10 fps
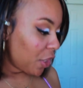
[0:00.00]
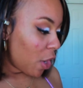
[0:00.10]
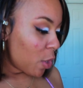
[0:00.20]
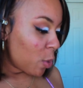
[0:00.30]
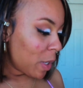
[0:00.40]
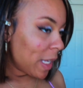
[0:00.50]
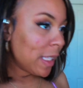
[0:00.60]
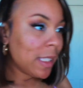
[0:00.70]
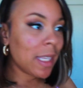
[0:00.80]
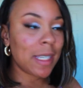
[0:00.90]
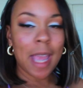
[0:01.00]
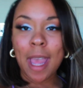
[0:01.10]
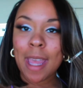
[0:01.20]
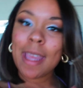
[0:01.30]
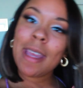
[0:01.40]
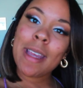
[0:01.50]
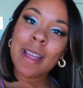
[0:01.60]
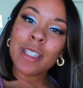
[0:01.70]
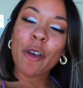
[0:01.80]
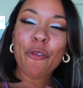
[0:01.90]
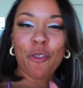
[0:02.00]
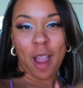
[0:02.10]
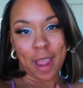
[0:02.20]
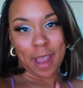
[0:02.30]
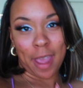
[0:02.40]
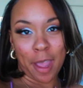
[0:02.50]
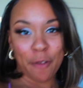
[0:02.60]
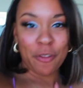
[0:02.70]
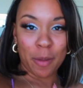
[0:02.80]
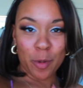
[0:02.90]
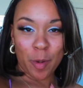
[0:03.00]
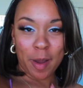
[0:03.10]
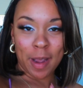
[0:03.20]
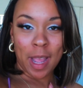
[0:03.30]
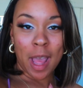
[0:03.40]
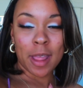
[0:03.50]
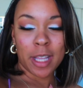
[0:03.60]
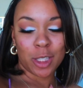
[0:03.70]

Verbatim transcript: So today is Friday, February the